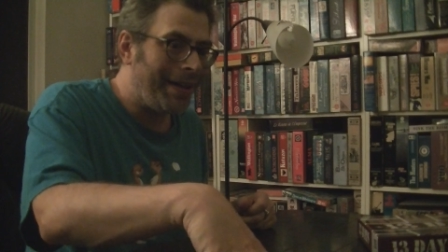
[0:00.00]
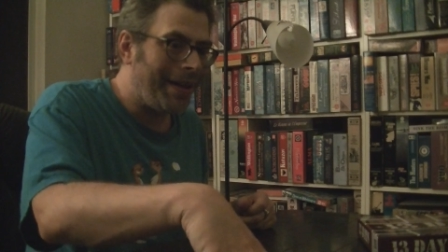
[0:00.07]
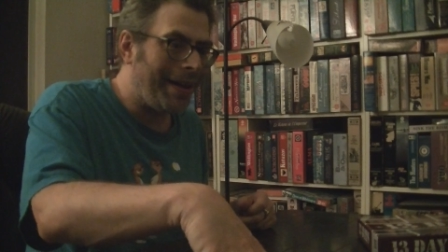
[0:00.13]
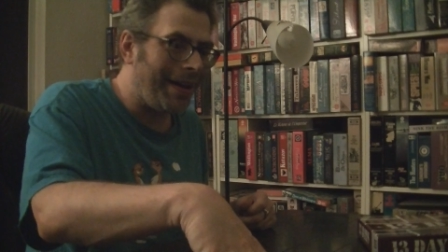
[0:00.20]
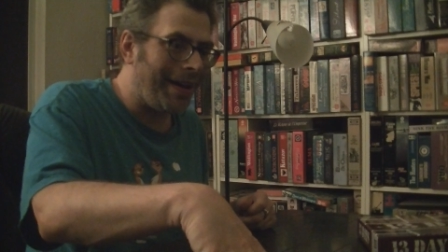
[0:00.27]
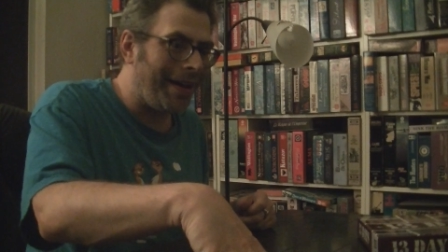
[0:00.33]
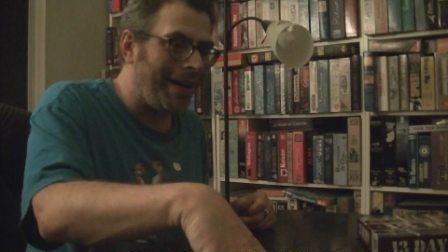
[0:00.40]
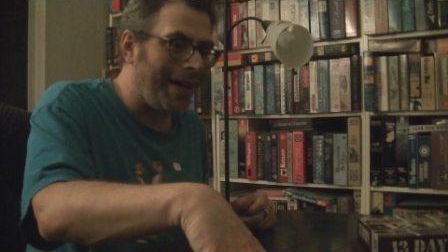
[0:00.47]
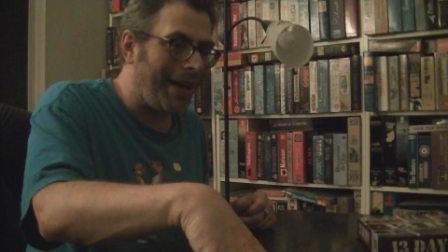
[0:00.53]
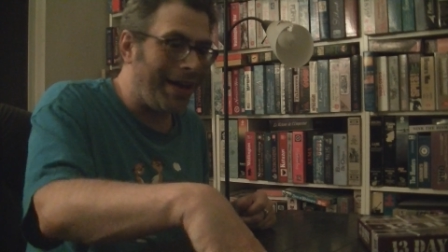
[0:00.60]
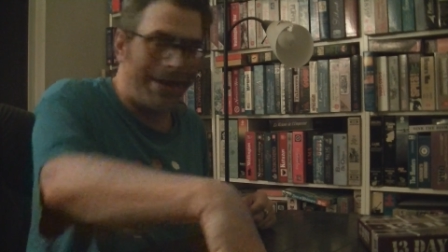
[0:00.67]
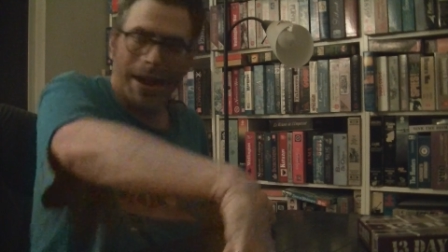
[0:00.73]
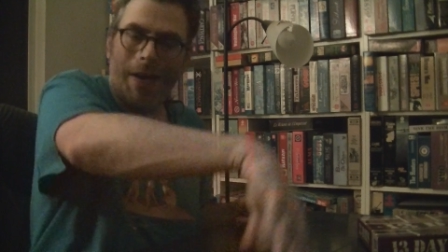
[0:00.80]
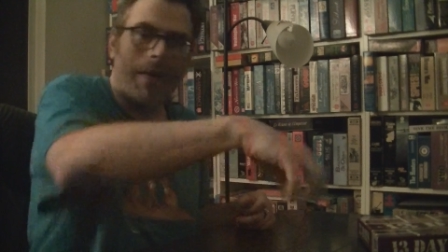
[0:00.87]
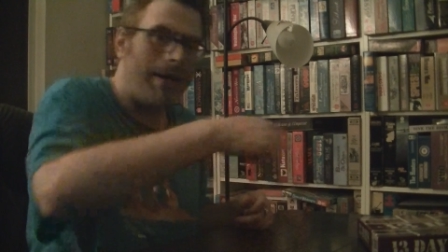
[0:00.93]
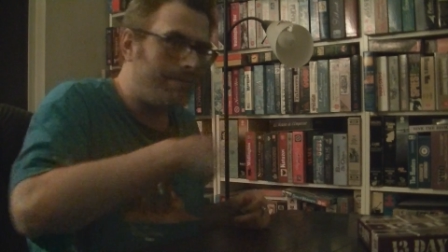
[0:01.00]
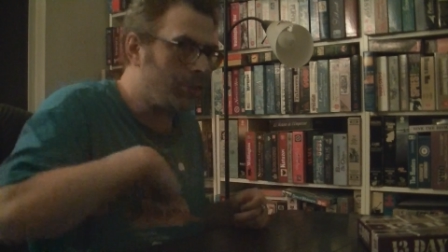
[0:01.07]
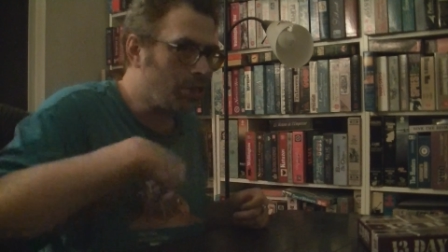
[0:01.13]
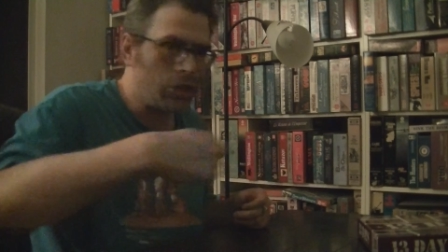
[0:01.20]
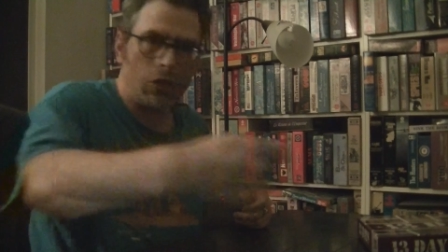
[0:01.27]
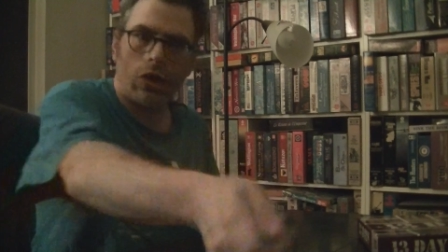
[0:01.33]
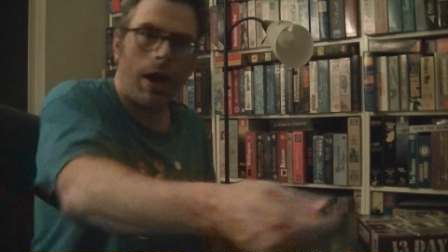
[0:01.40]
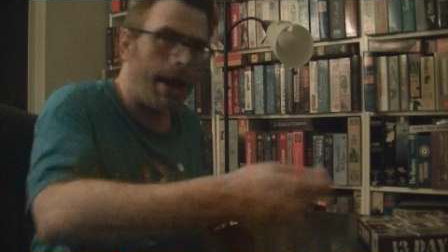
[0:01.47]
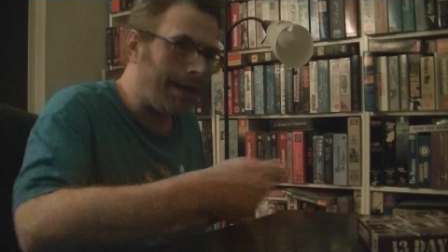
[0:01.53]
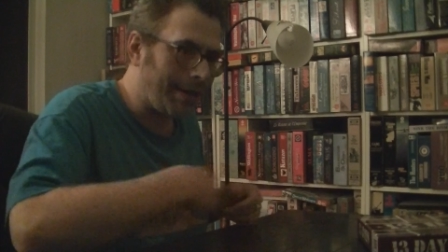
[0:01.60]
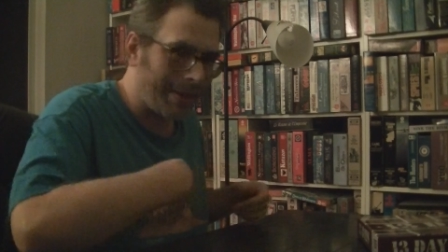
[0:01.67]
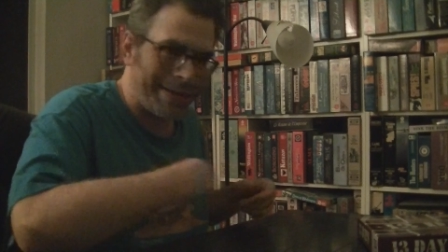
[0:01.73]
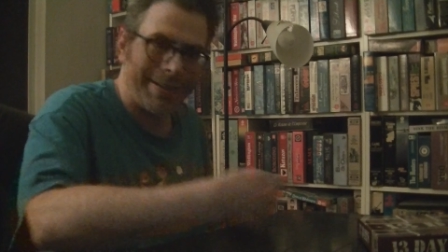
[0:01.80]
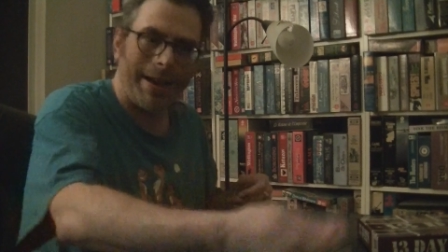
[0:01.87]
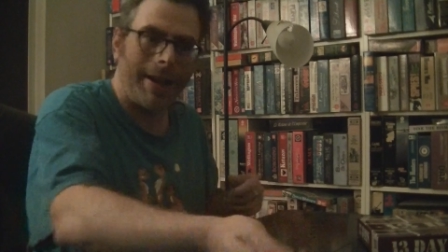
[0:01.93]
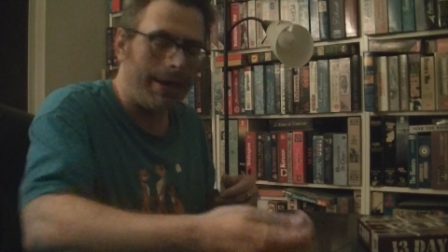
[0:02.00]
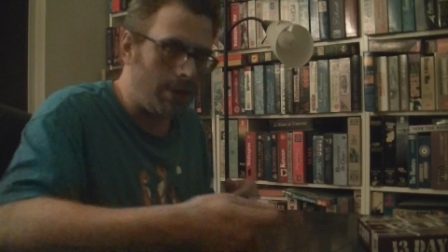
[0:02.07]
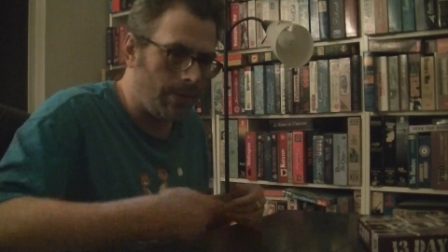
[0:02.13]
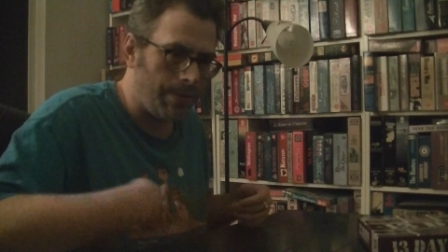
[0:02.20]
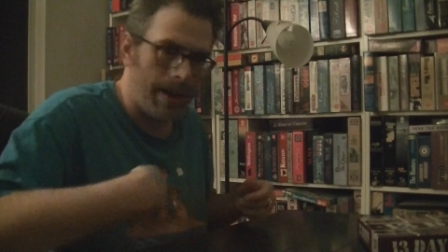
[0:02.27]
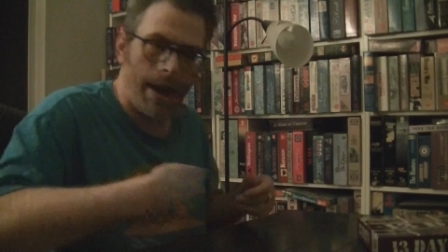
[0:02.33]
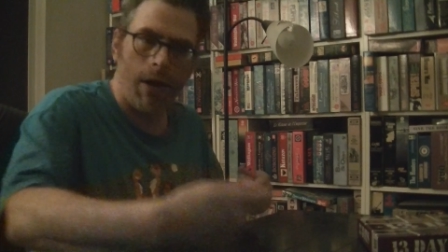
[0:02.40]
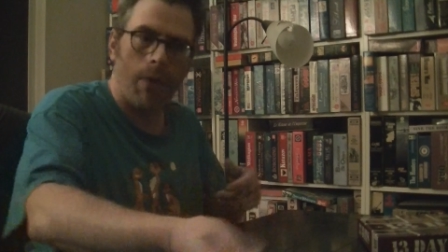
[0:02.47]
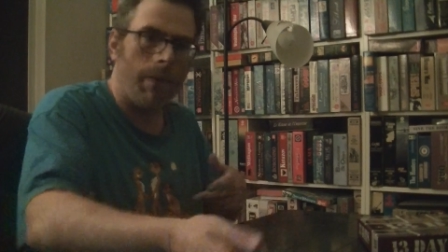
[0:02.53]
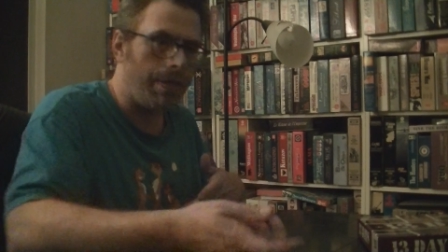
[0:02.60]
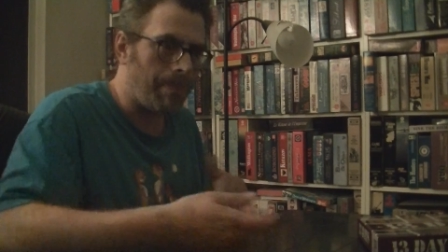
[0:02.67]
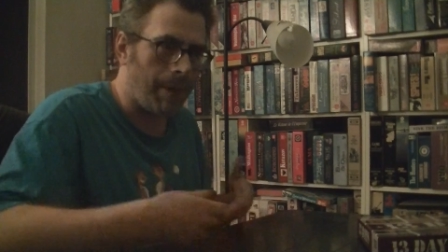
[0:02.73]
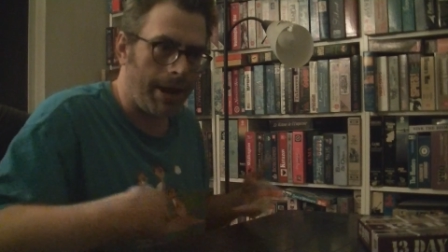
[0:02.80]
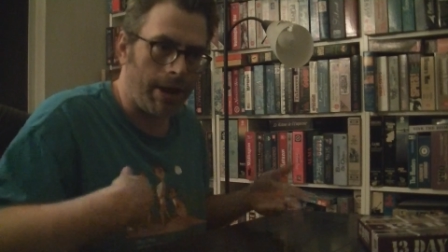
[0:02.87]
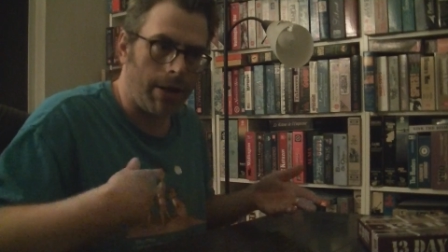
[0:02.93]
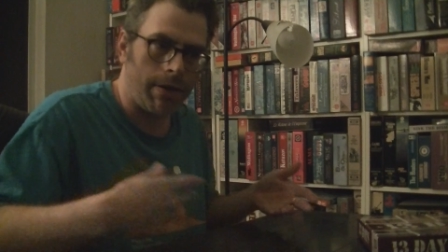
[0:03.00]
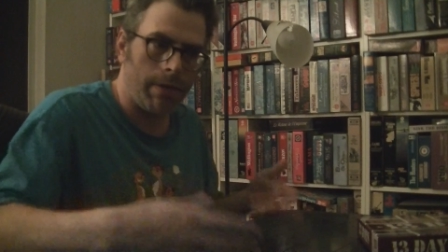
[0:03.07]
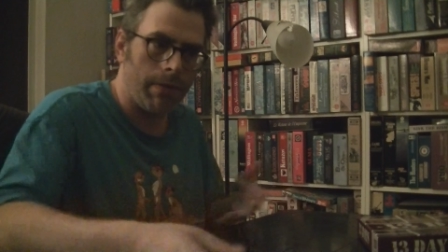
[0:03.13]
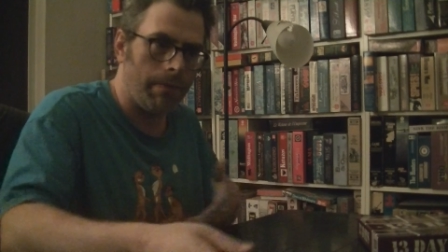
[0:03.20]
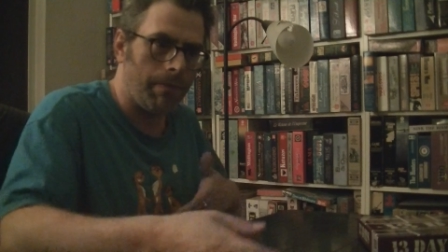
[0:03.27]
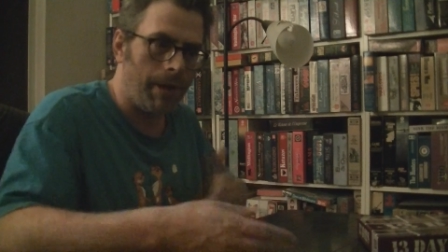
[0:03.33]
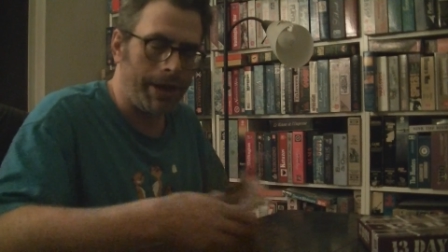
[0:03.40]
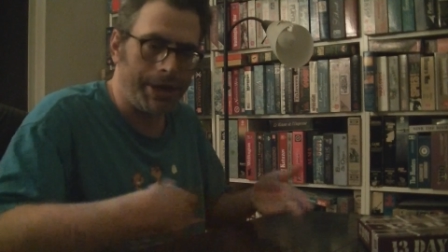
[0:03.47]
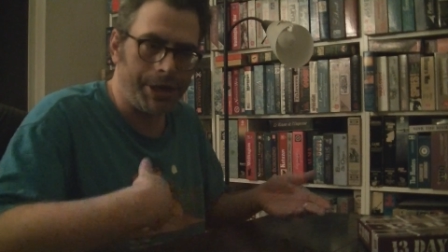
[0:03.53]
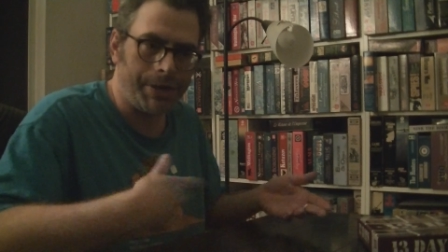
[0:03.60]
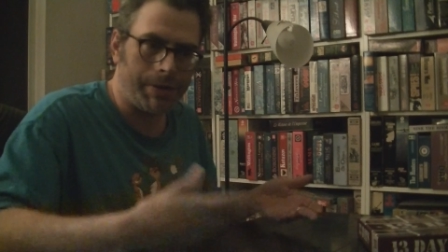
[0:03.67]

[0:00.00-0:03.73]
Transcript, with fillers: Uh, and now I'm just trying to psych you out with my my